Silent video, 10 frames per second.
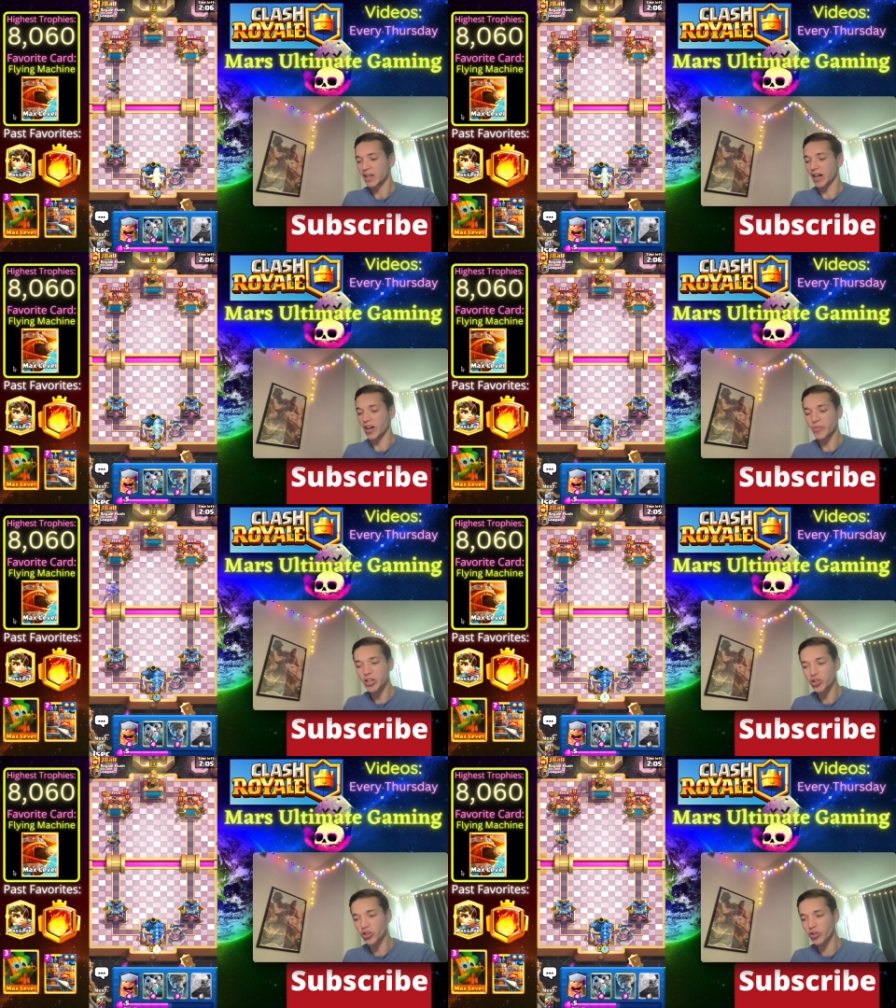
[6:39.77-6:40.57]
Gotta
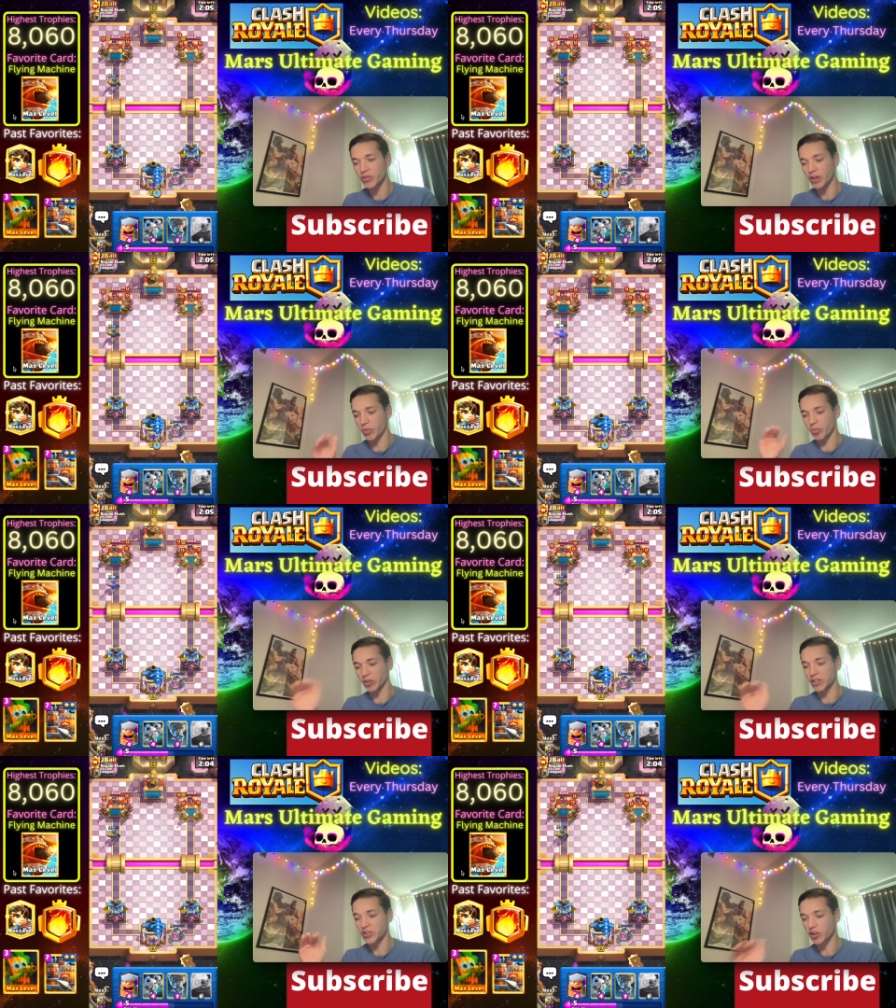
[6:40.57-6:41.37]
make sure that we're
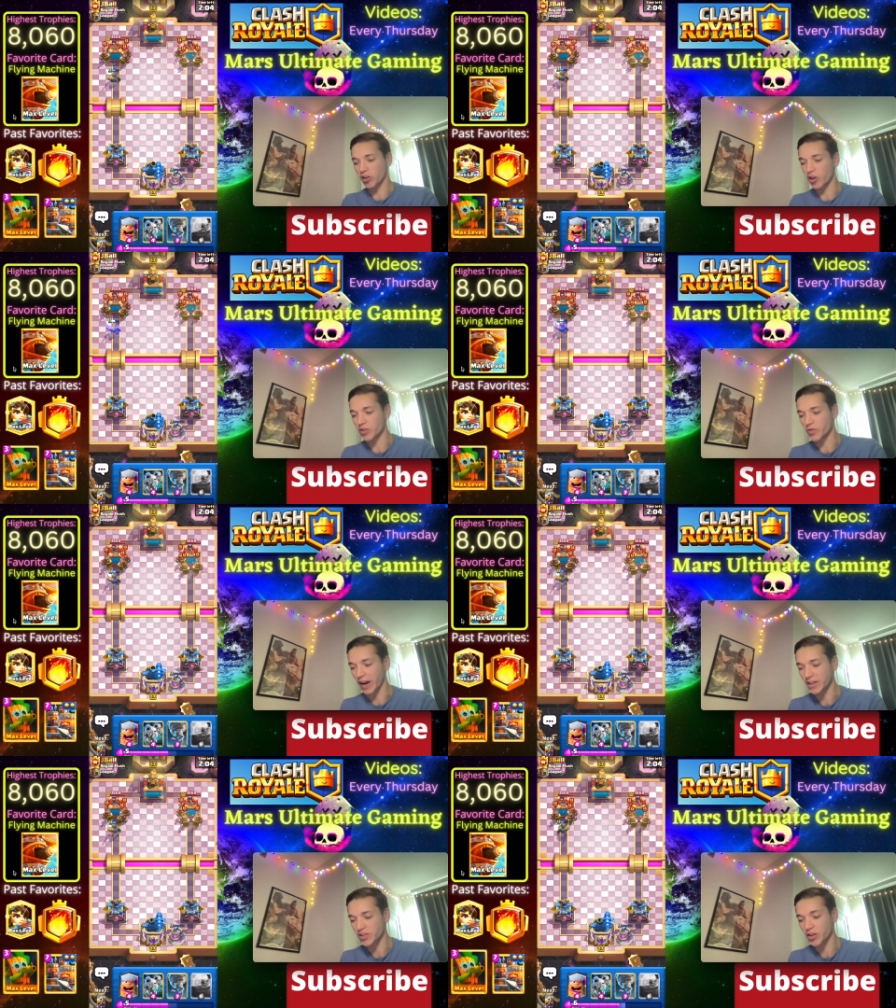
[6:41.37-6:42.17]
placing our cards
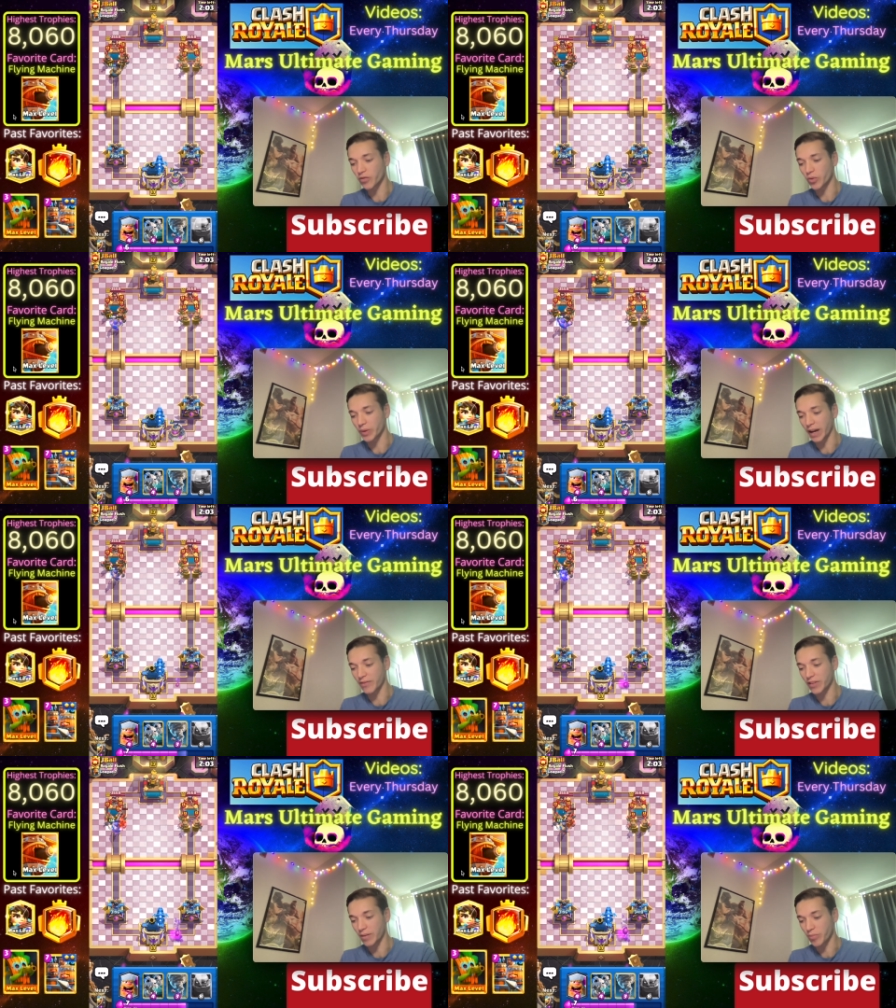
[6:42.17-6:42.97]
fast enough when we
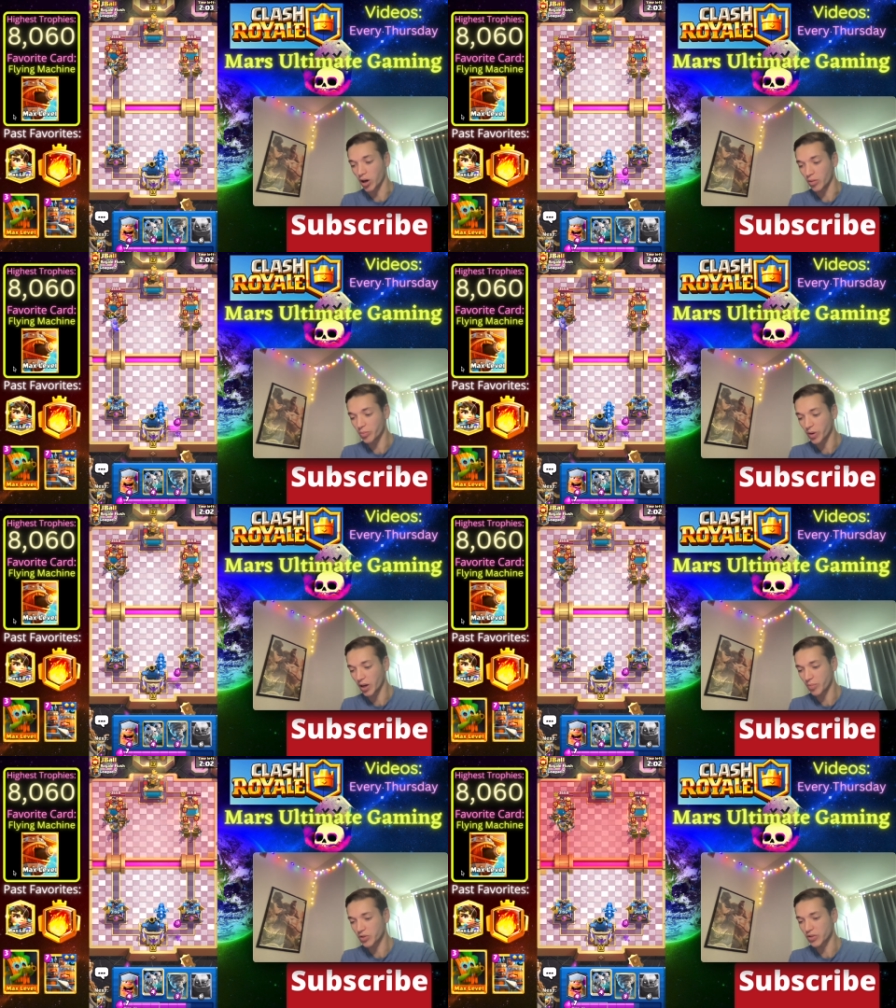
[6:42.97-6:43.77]
have that pump
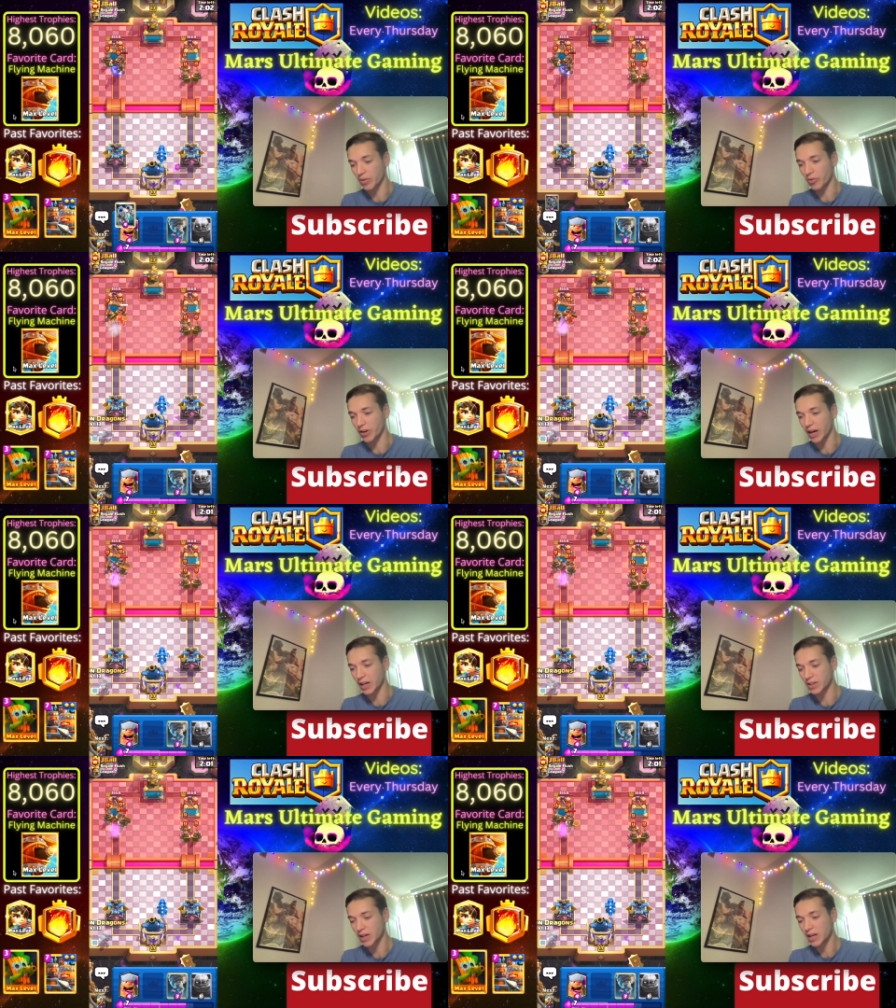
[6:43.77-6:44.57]
up so that we're
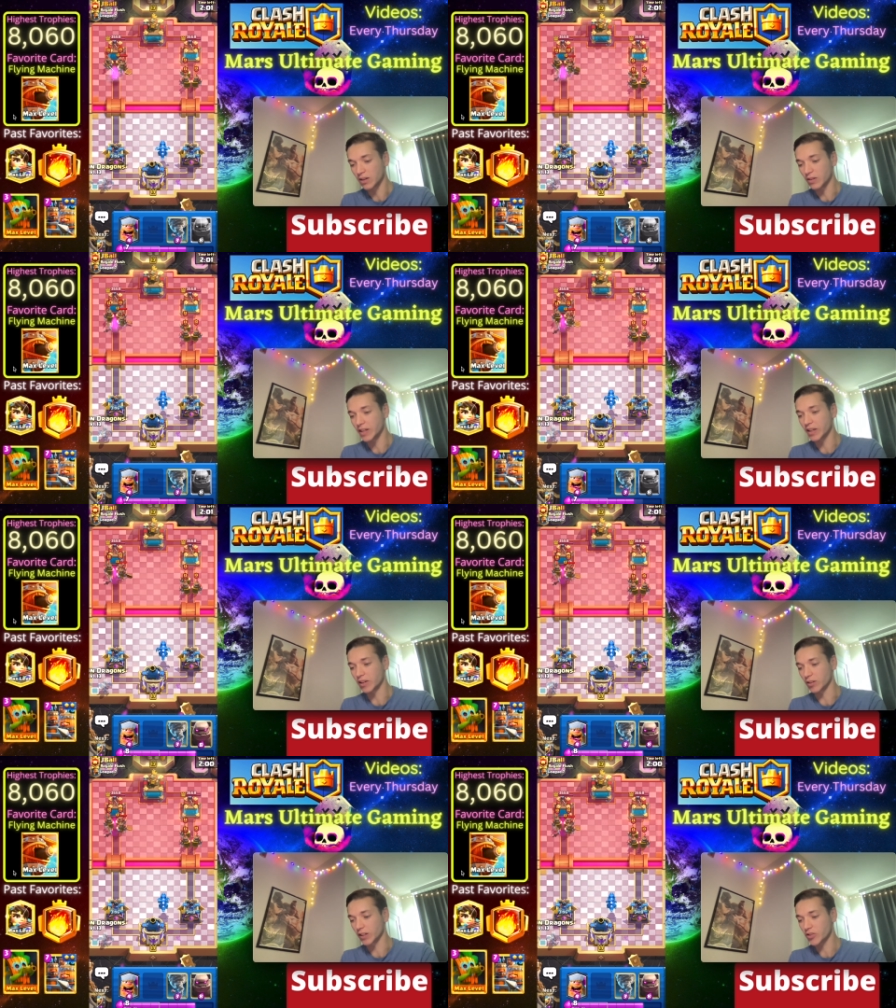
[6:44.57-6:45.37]
not leaking
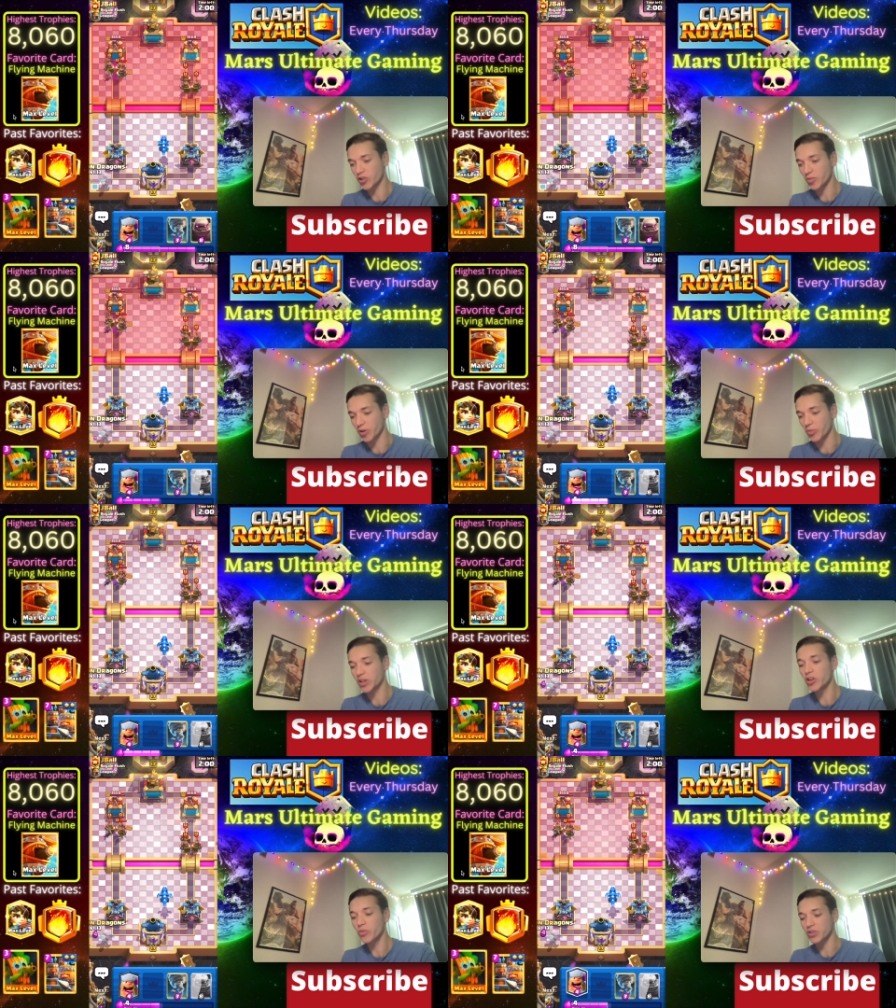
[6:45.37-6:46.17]
Elixir. But we
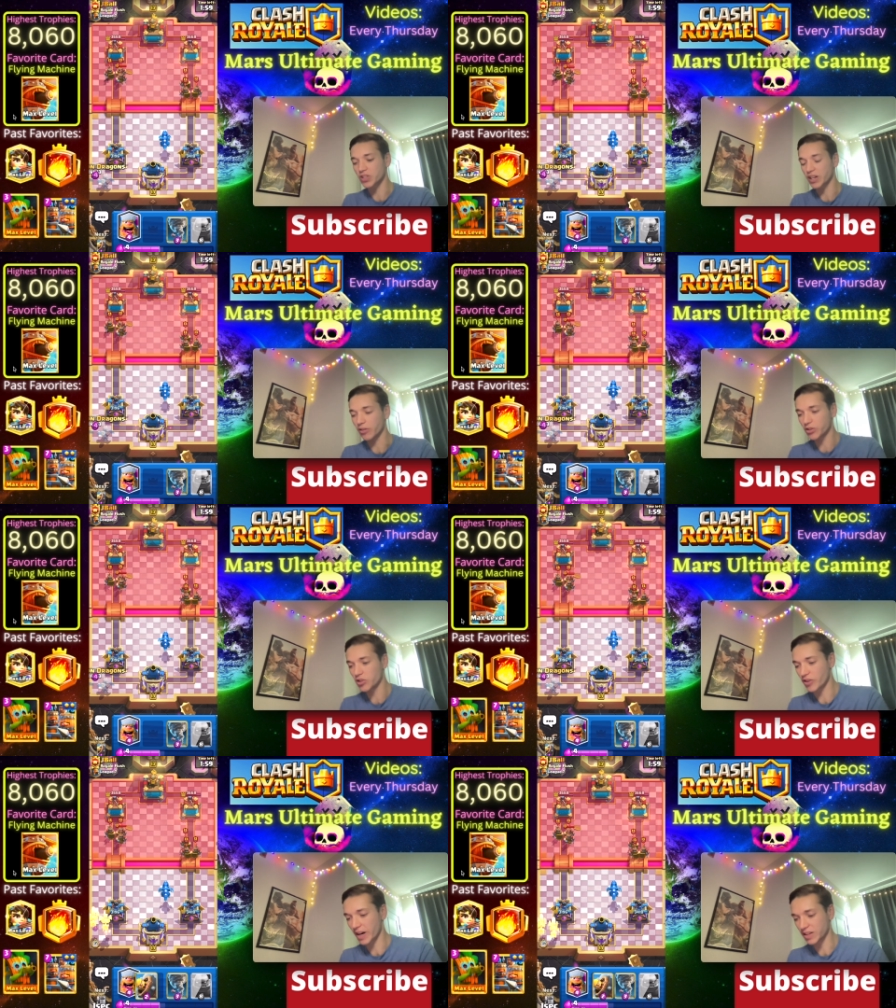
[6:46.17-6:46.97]
can go with
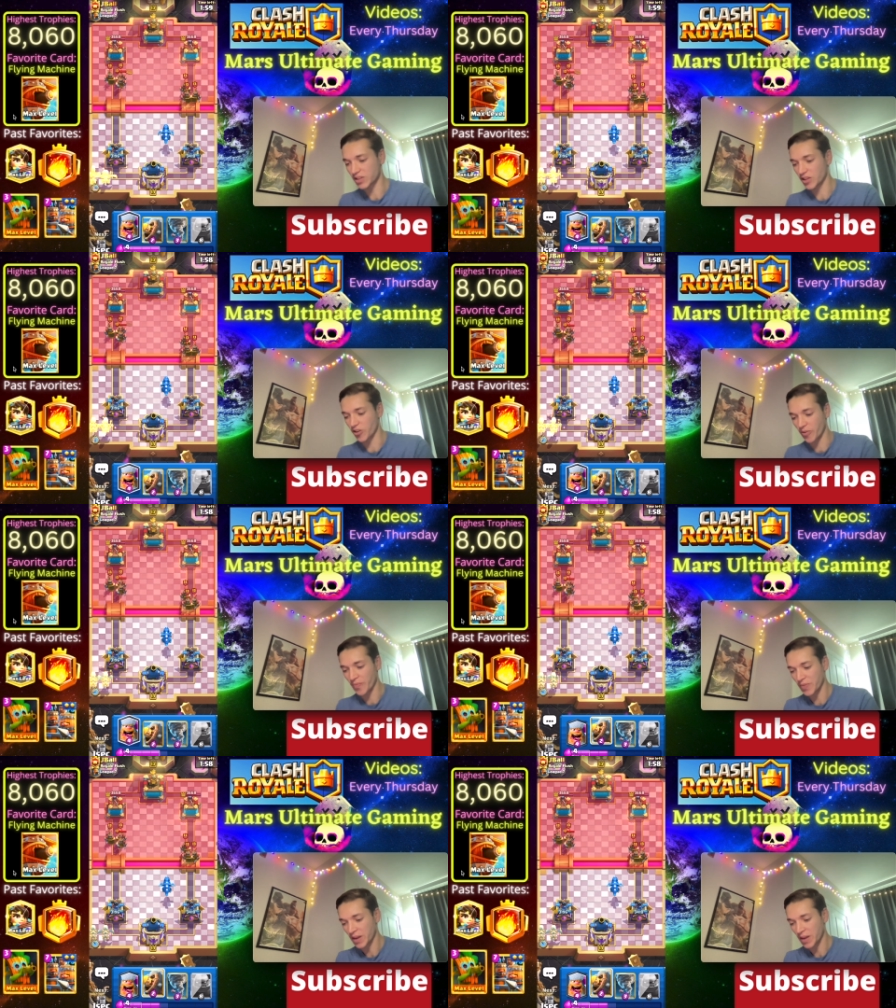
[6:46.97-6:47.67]
Skeleton Dragons here.